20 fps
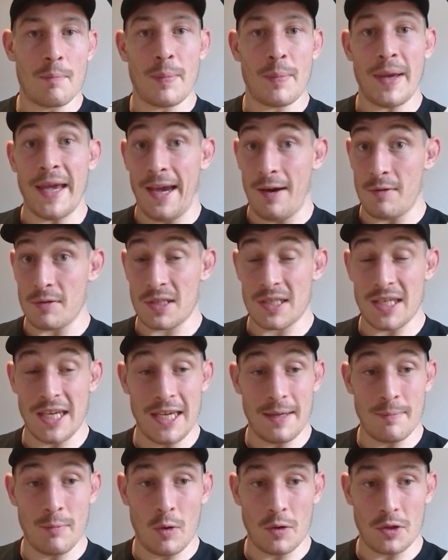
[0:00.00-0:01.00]

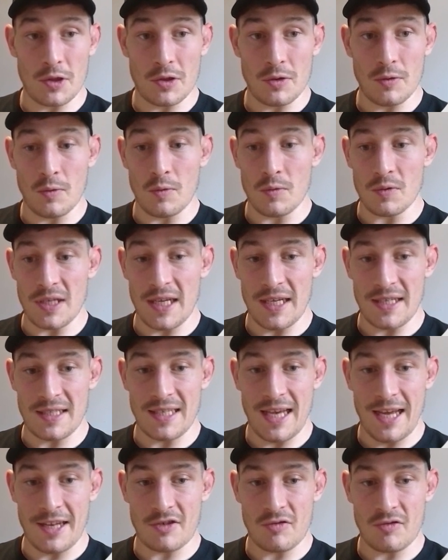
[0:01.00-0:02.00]
PLC modules,
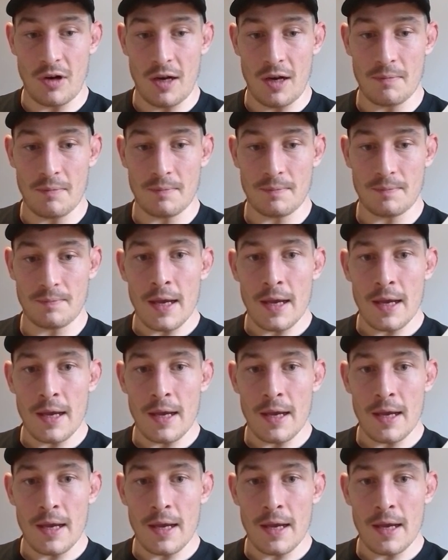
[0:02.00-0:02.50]
etc.